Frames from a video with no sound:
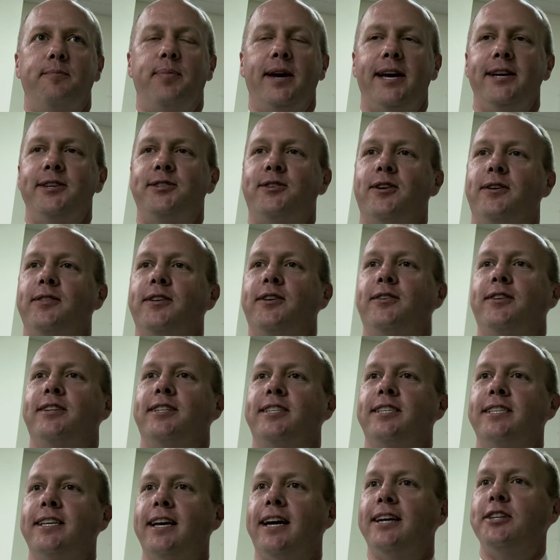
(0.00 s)
Based on their
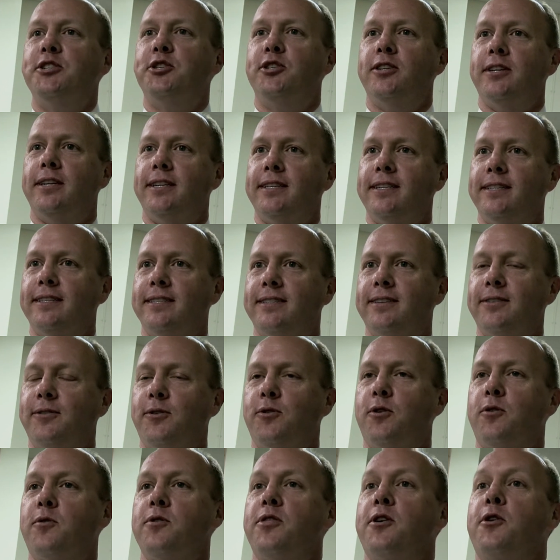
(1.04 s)
discussions
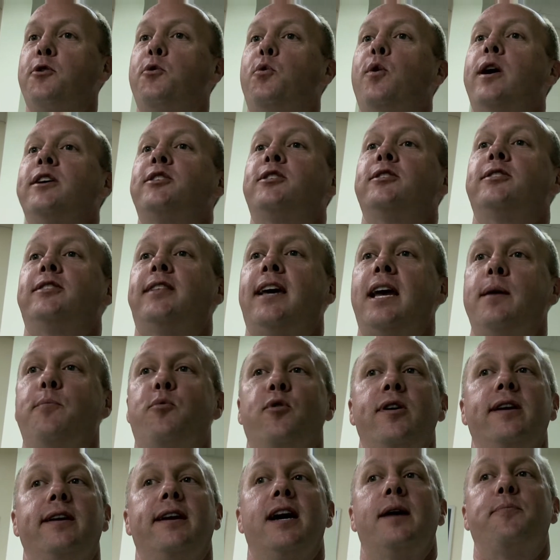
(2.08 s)
or the questions they
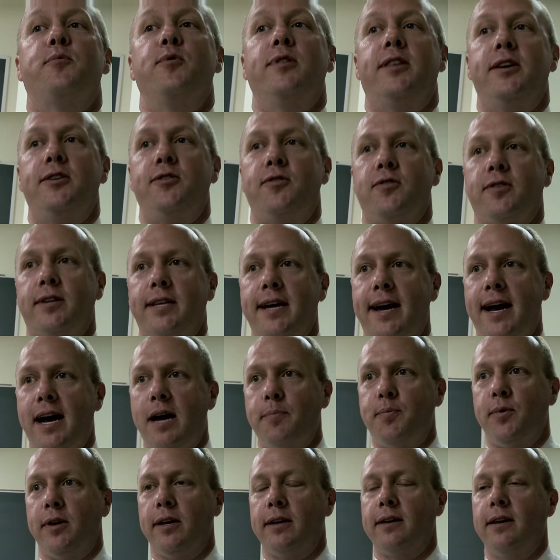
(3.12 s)
bring up within your
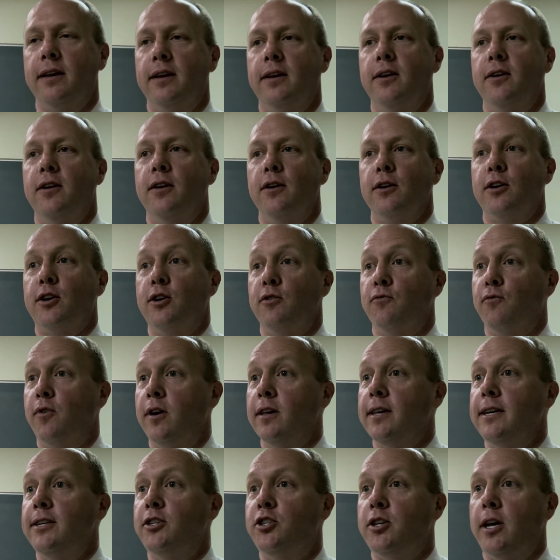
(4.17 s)
topic, can
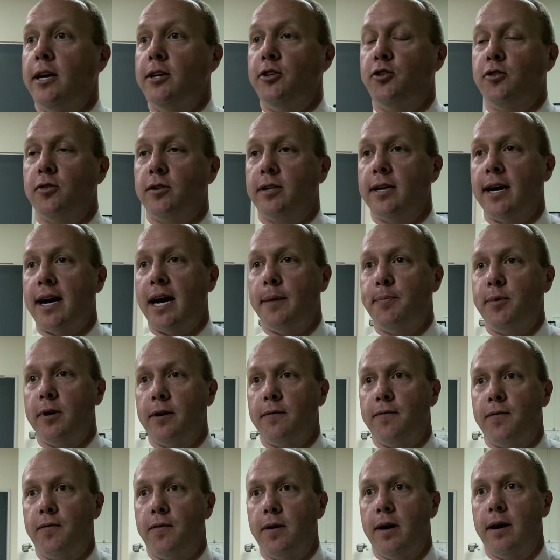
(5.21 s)
really change your topic
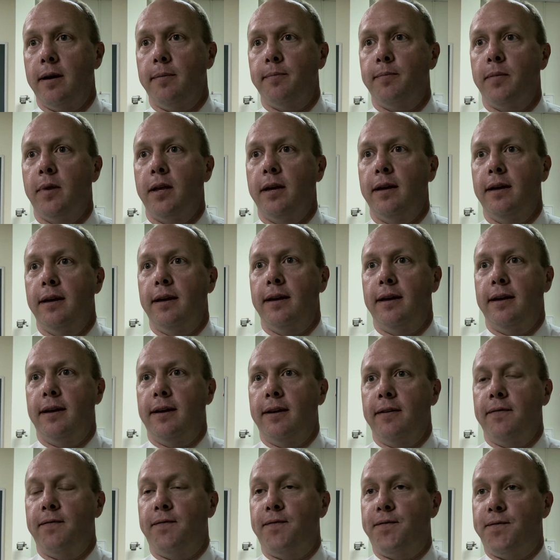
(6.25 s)
from
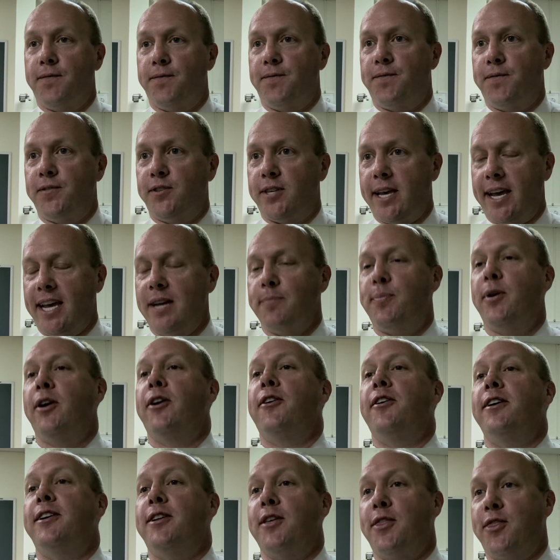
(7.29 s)
second
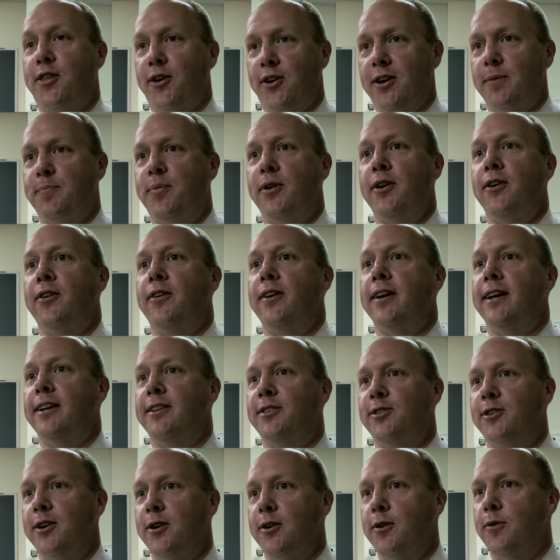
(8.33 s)
period to third period.
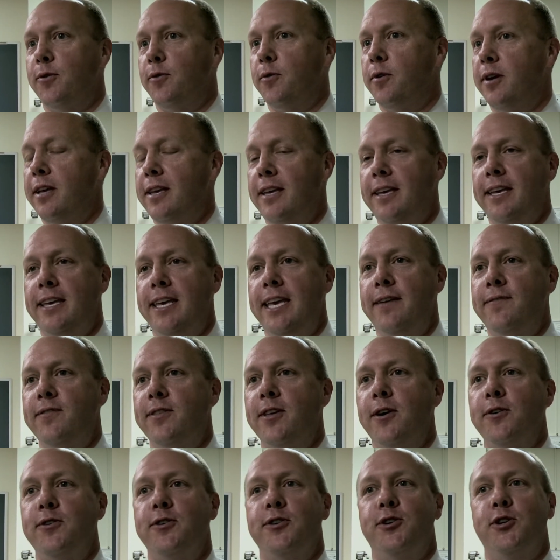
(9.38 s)
So even
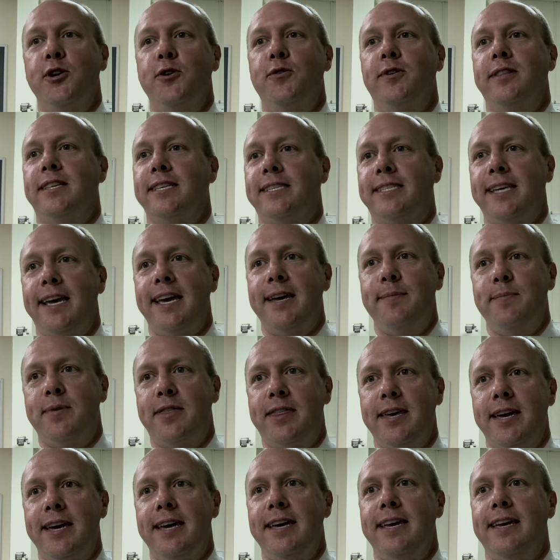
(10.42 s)
though you're doing the same
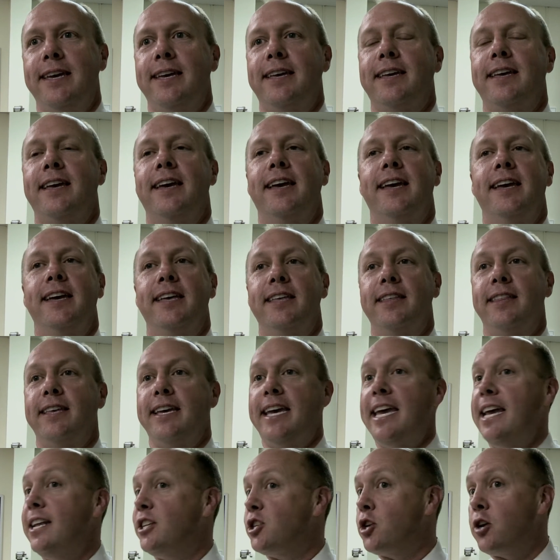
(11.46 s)
thing,
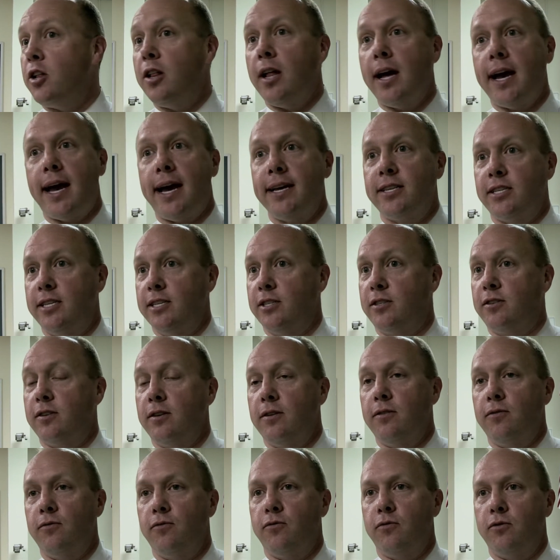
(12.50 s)
each class is
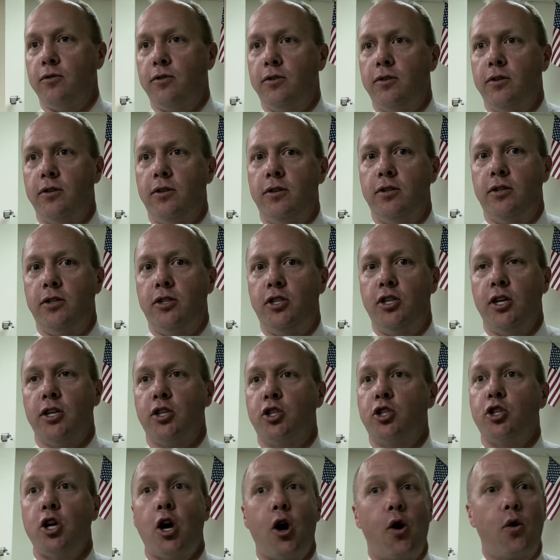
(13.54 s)

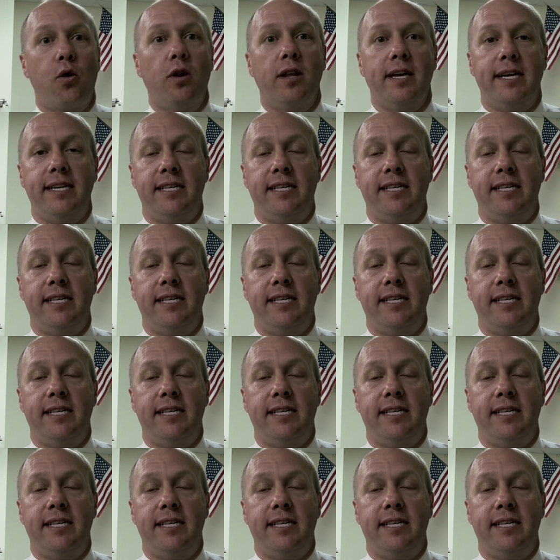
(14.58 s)
just totally